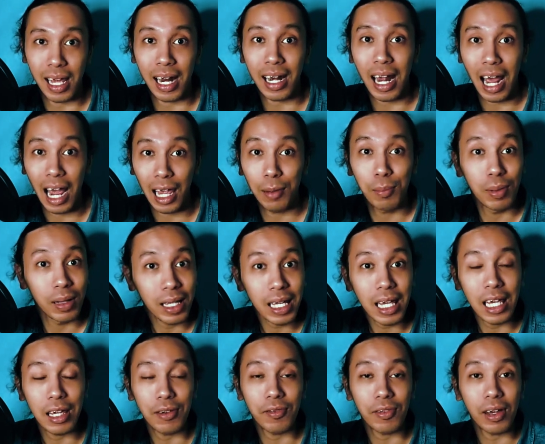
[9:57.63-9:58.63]
And I
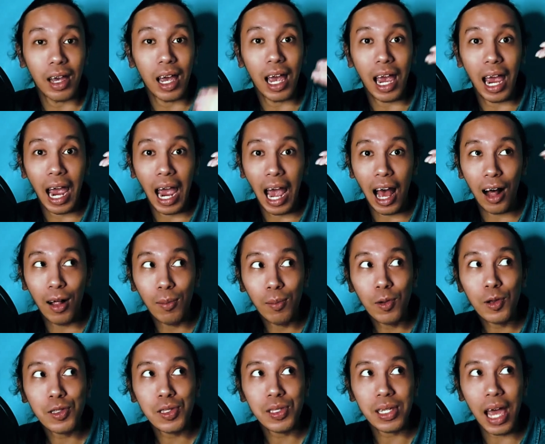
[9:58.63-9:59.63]
believe
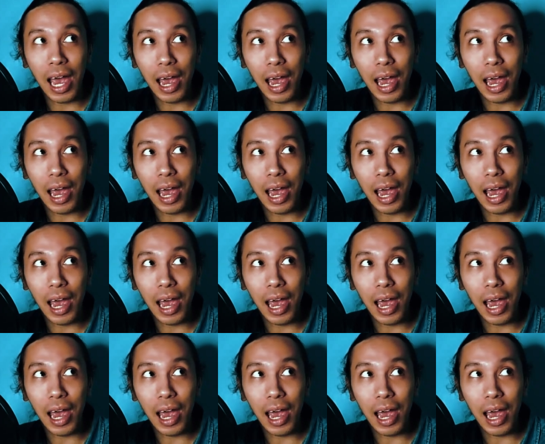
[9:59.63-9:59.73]
almost